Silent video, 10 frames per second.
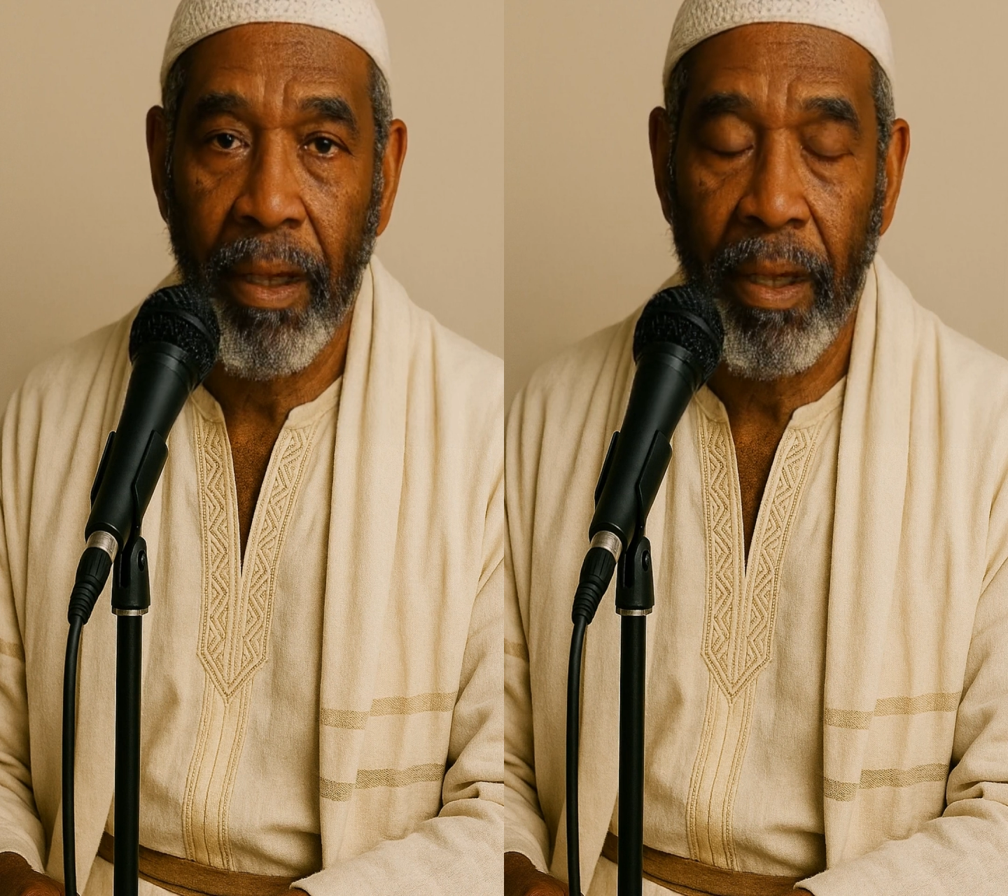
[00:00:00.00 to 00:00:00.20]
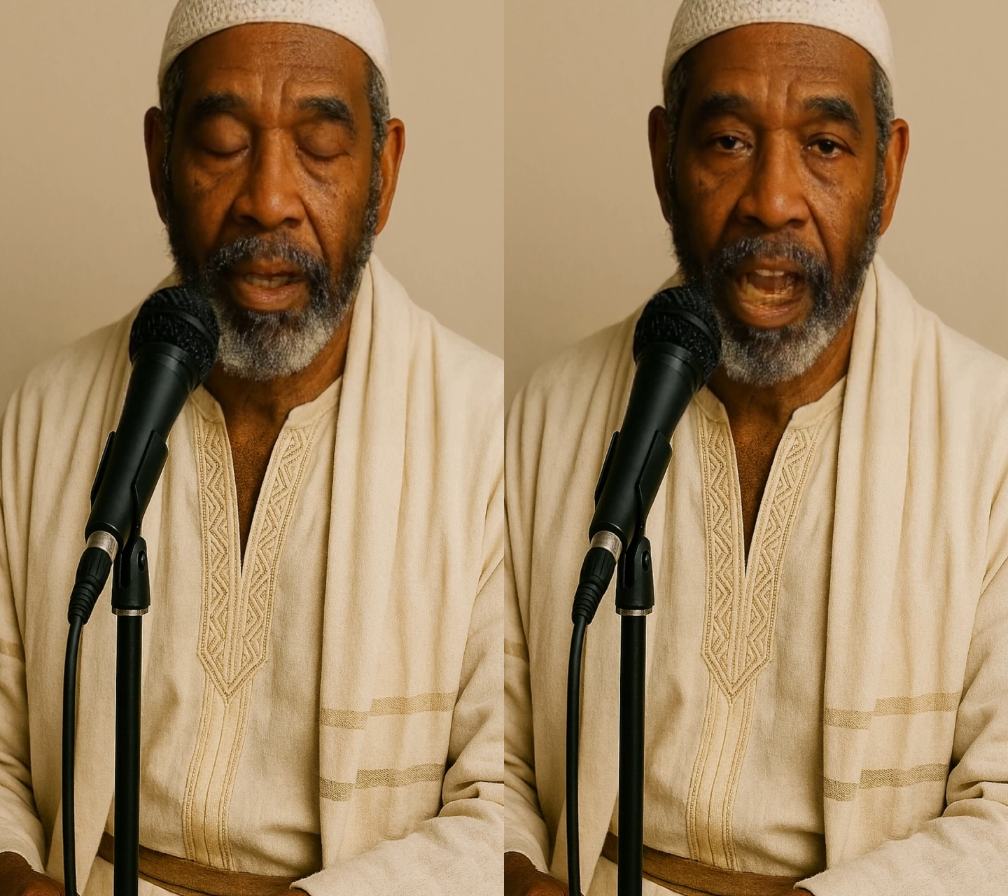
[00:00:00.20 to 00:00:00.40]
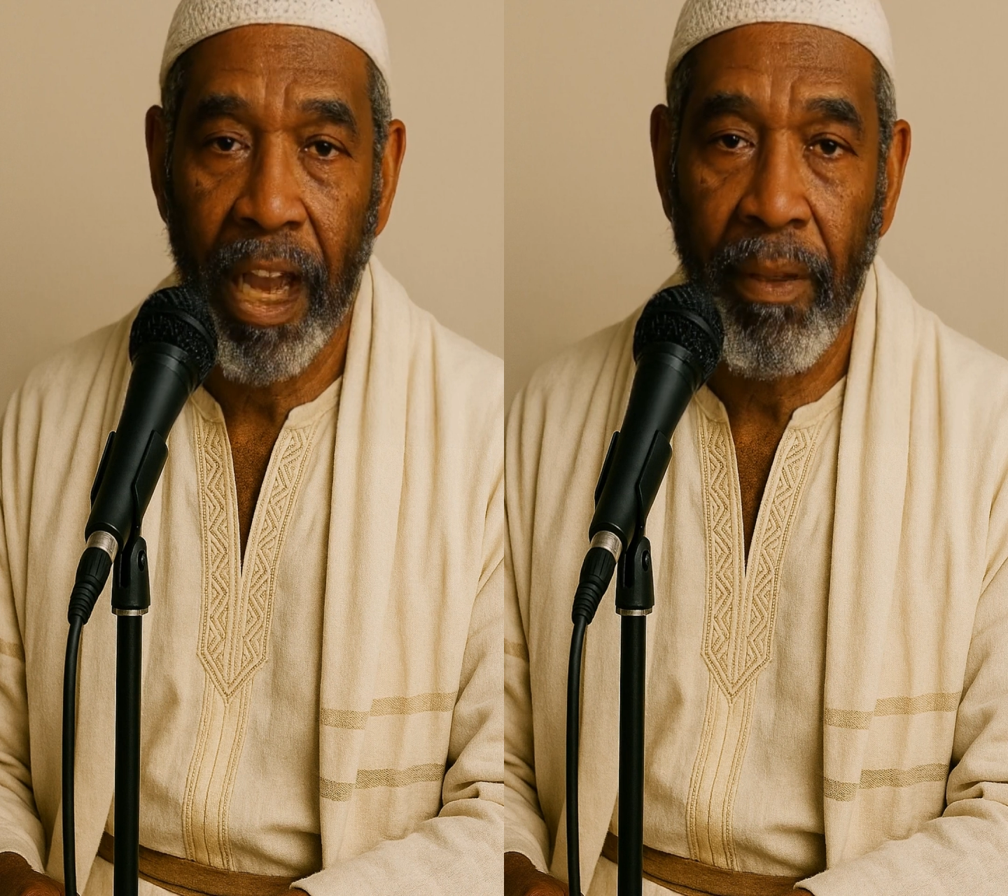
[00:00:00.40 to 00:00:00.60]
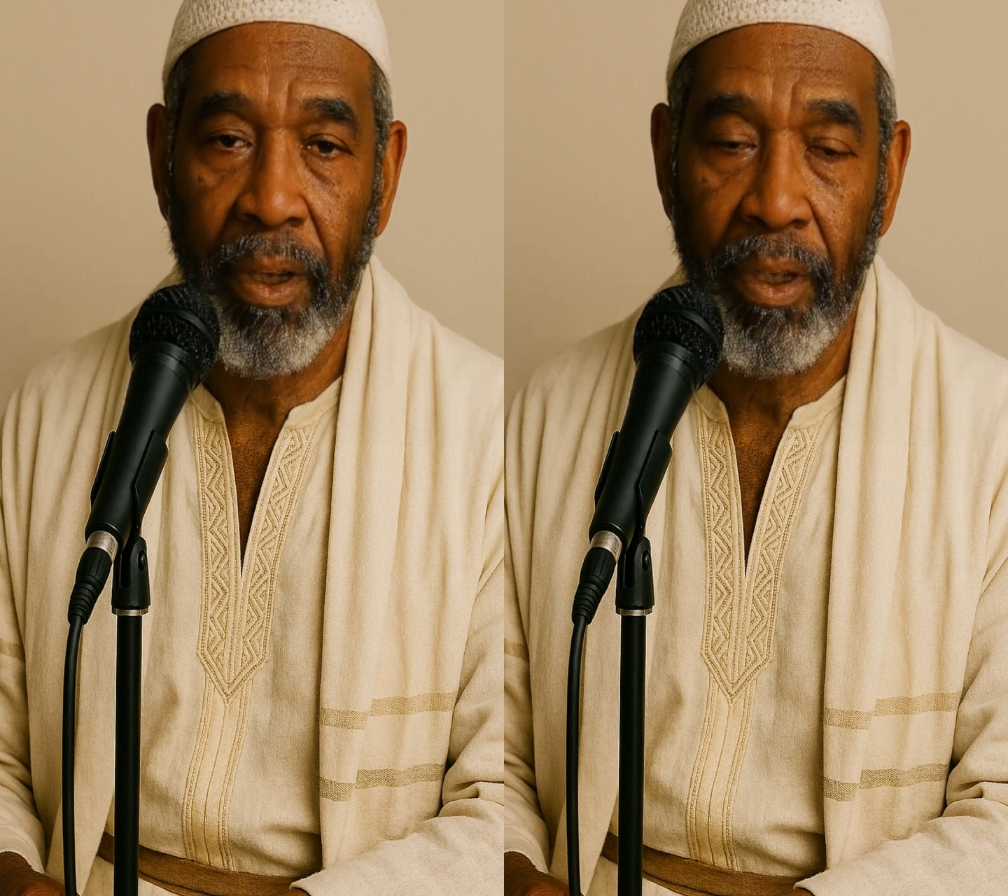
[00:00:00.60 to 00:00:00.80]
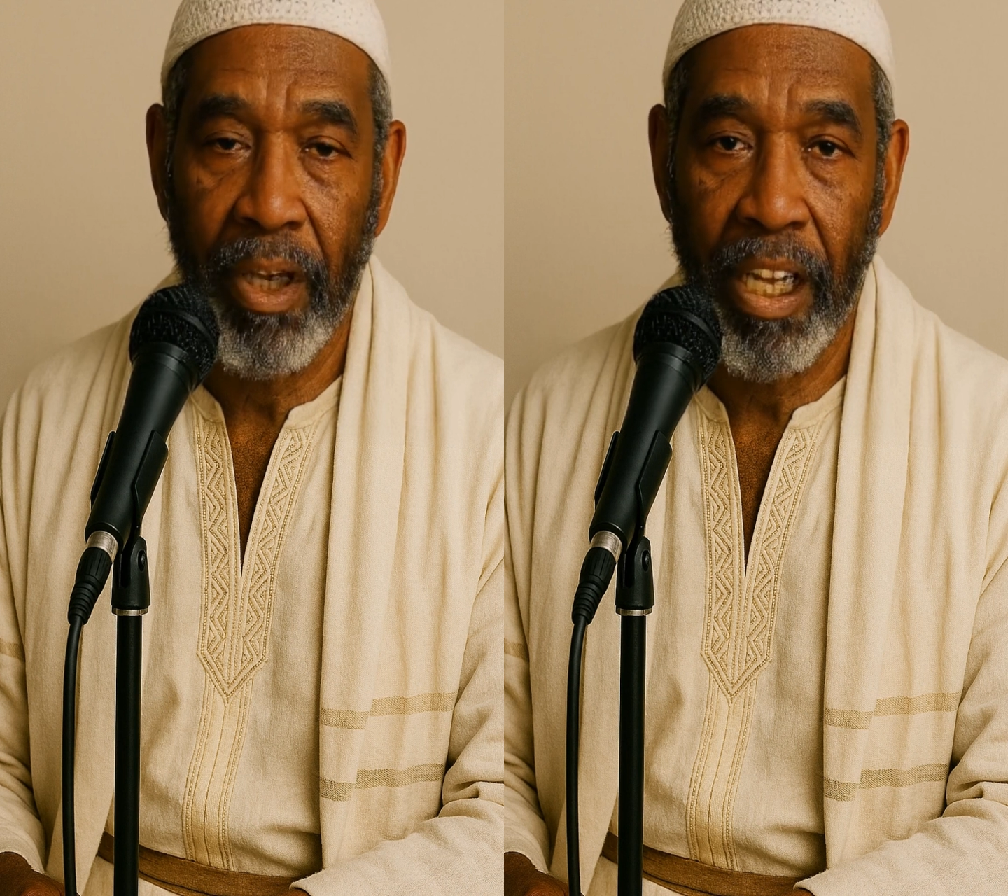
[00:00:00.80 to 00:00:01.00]
Not
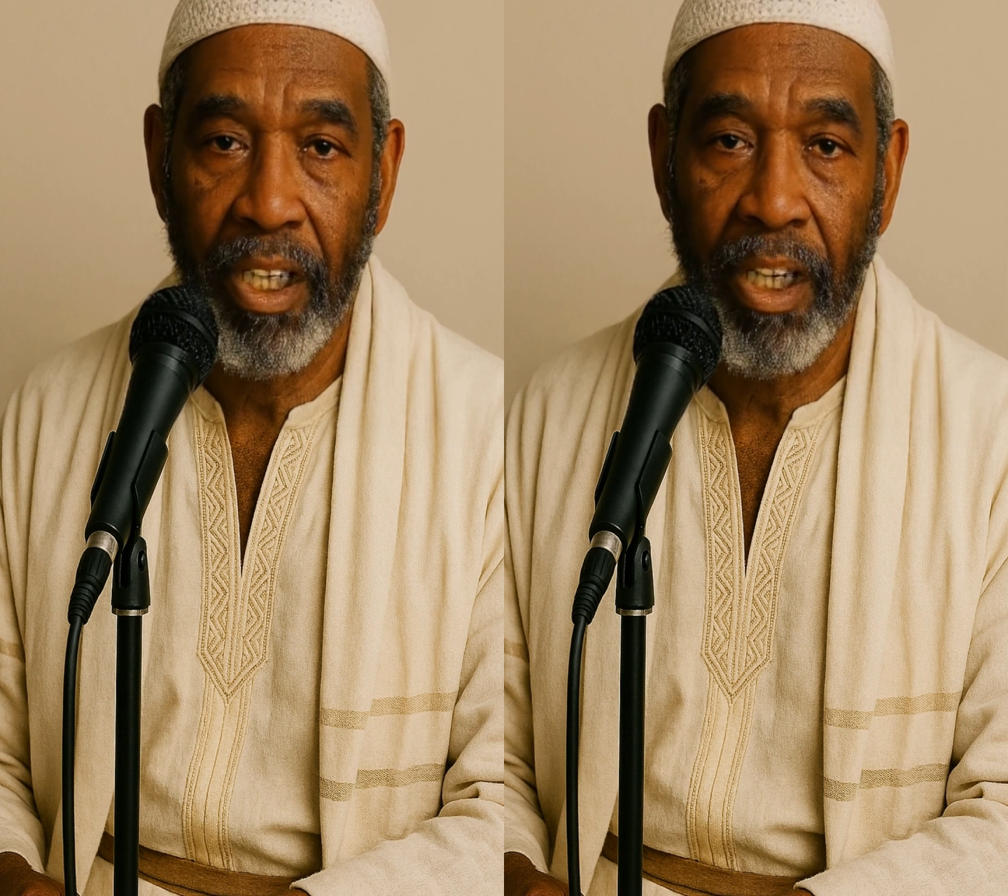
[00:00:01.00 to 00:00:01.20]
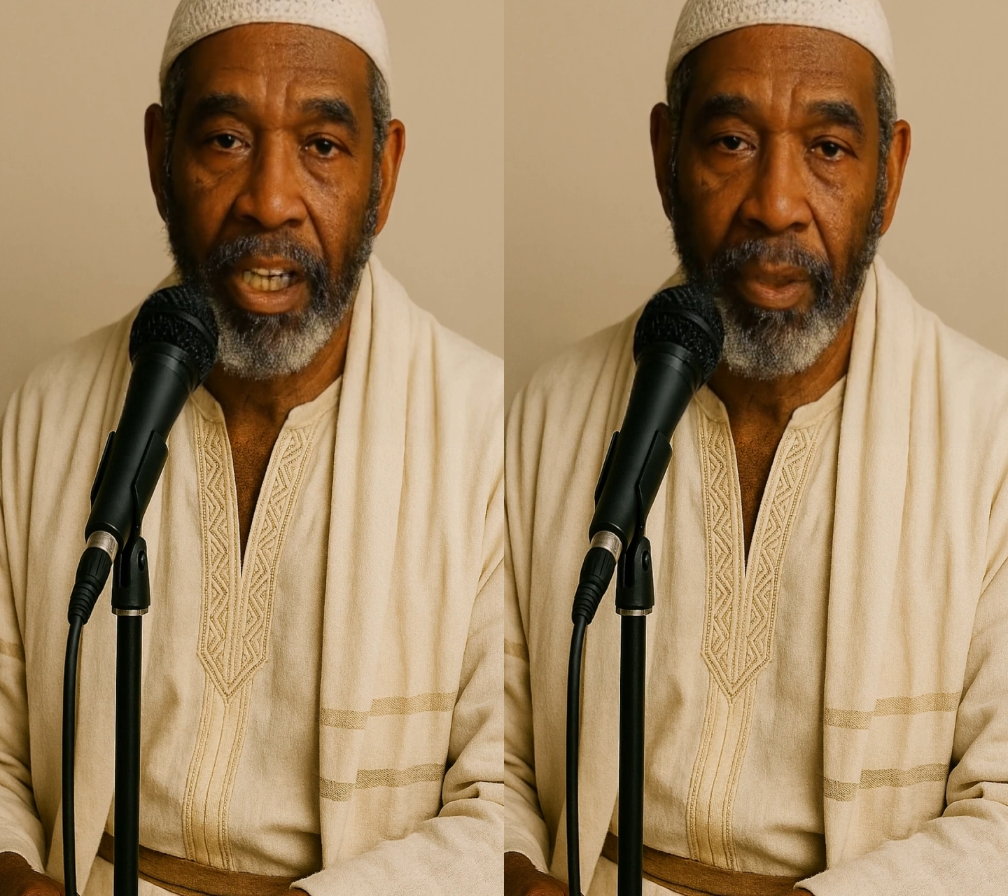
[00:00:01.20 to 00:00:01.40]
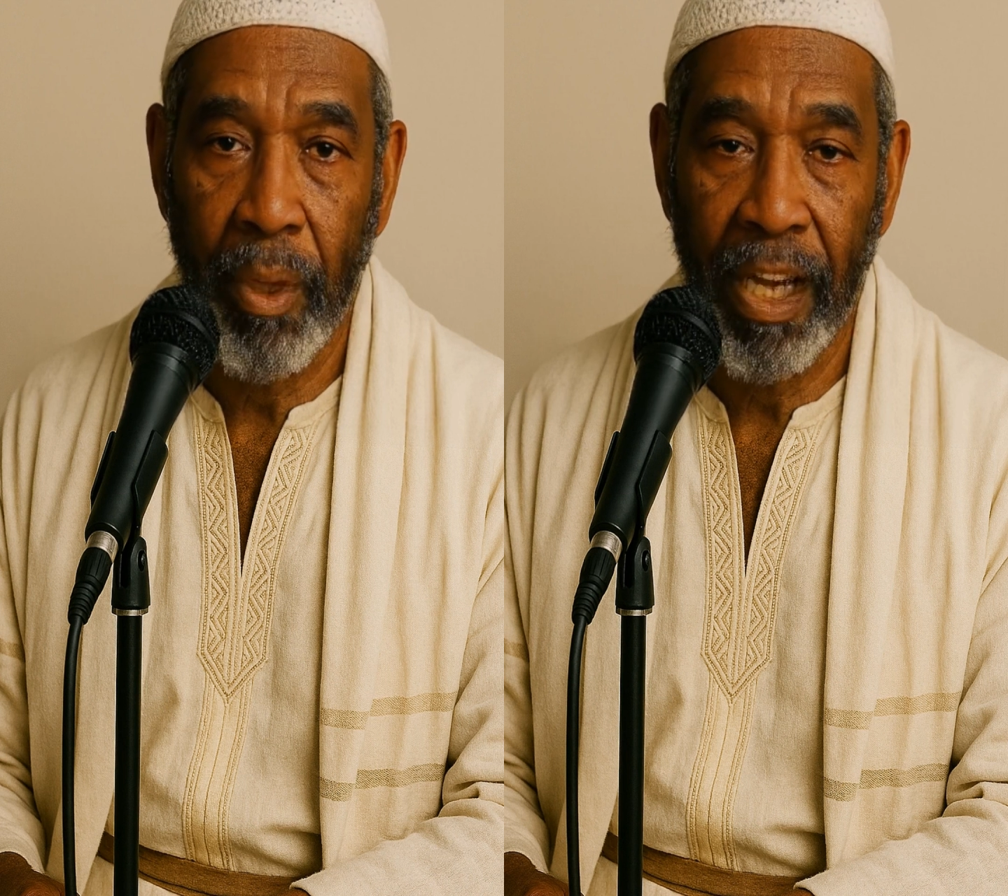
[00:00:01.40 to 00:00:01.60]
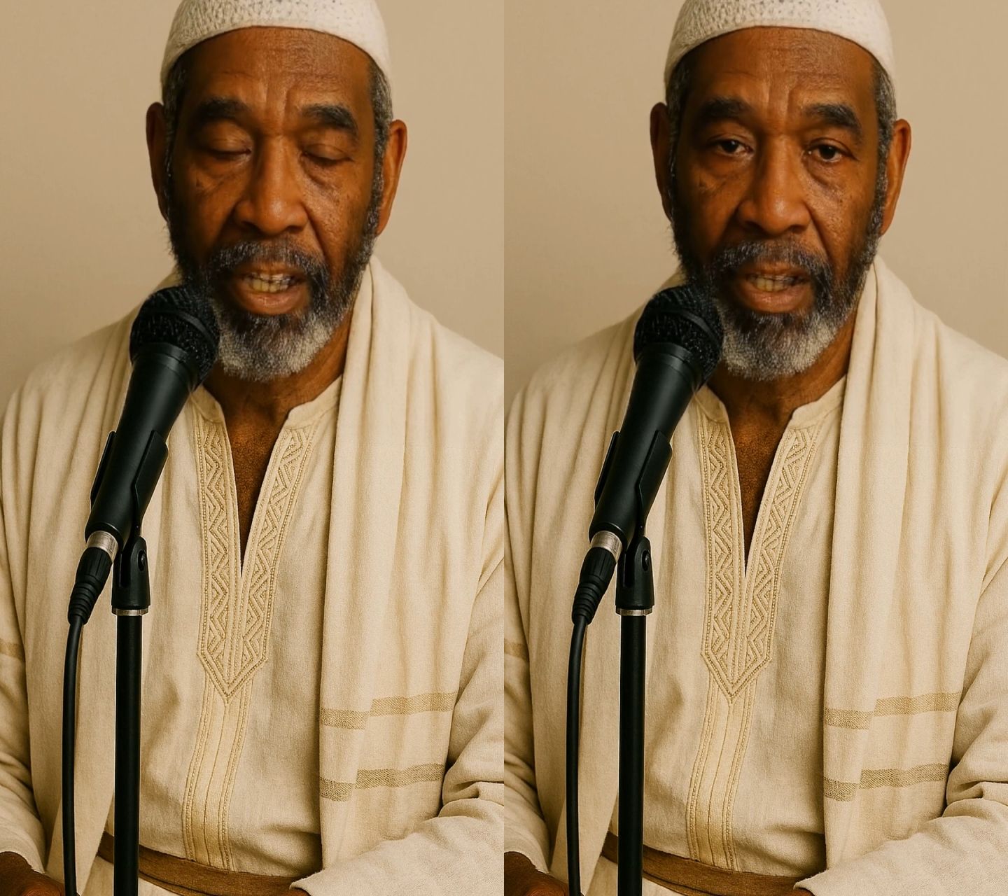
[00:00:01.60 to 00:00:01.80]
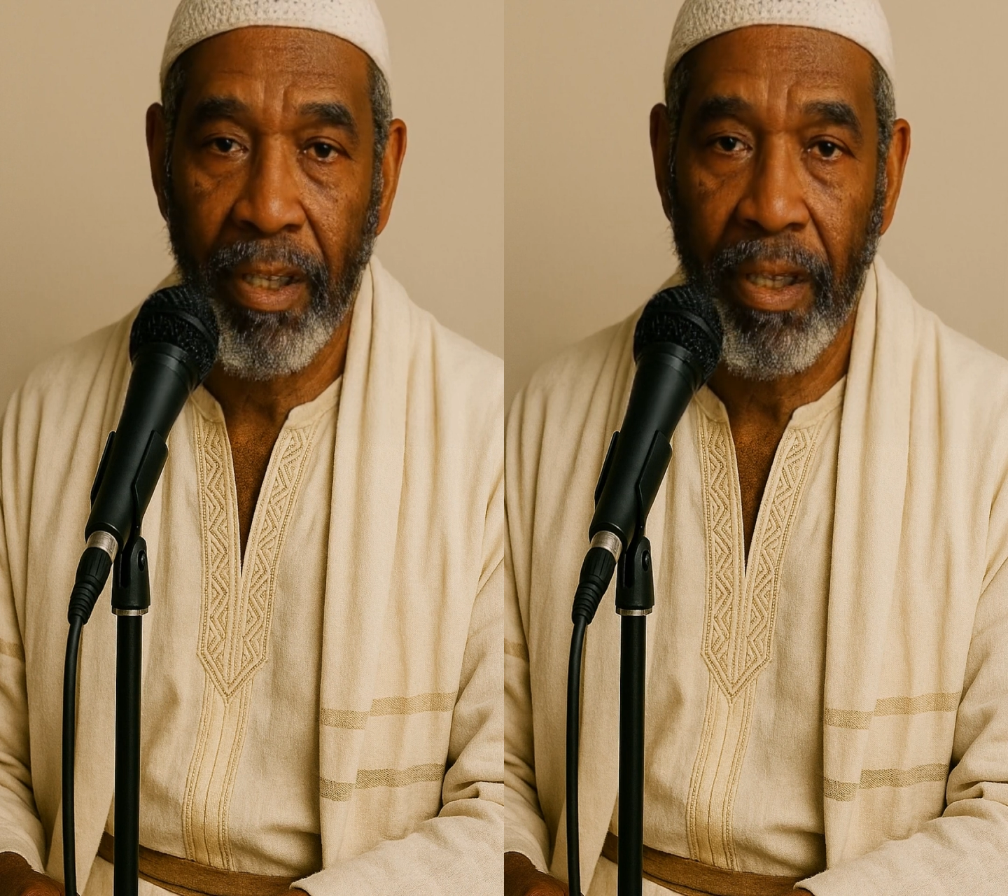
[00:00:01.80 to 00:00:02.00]
every tradition is
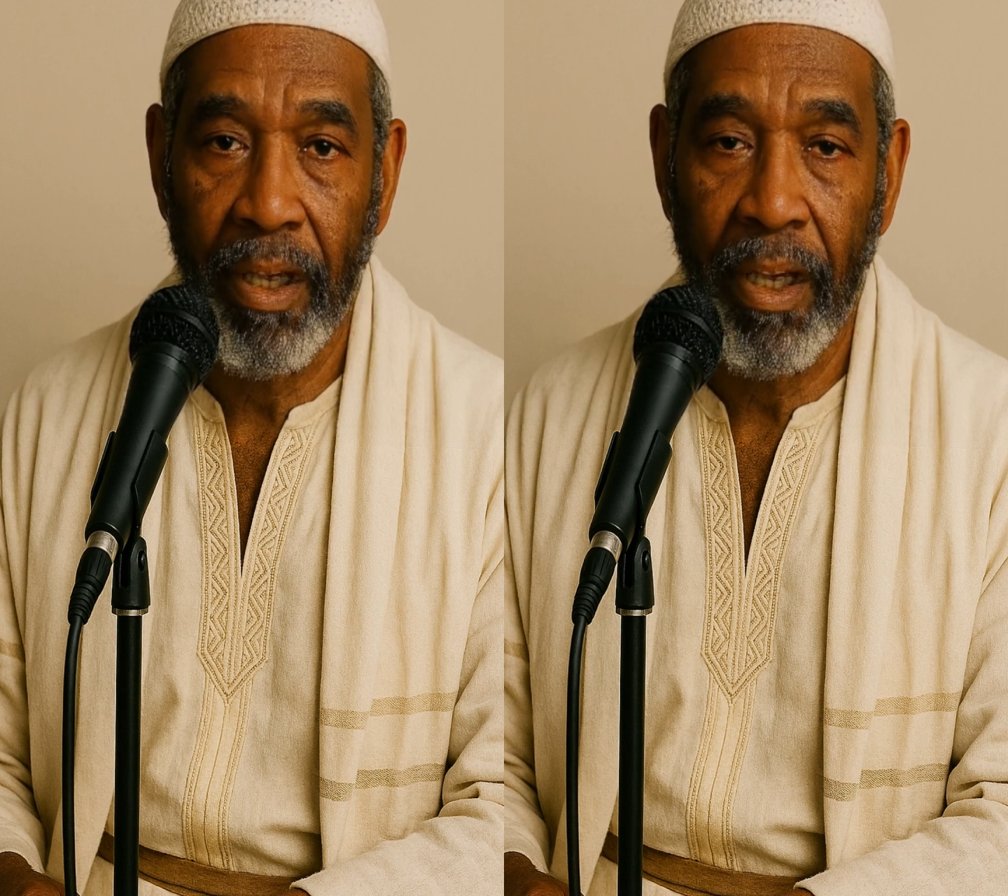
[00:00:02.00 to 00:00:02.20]
righteous.